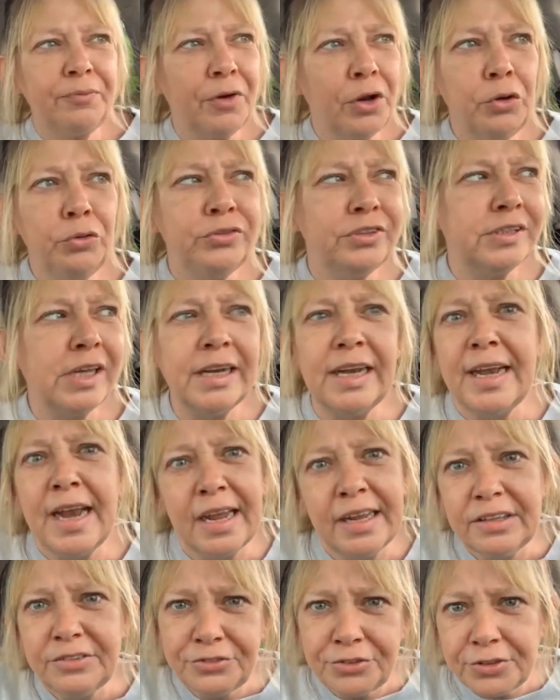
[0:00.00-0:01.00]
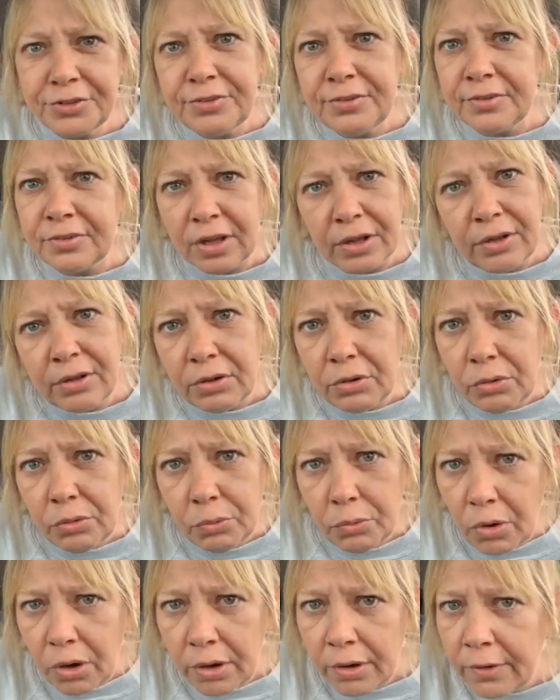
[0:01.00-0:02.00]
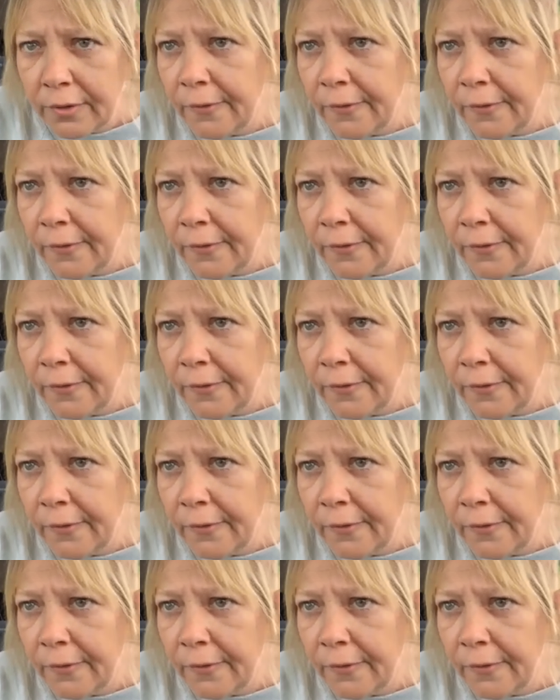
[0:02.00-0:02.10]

flu's contagious too.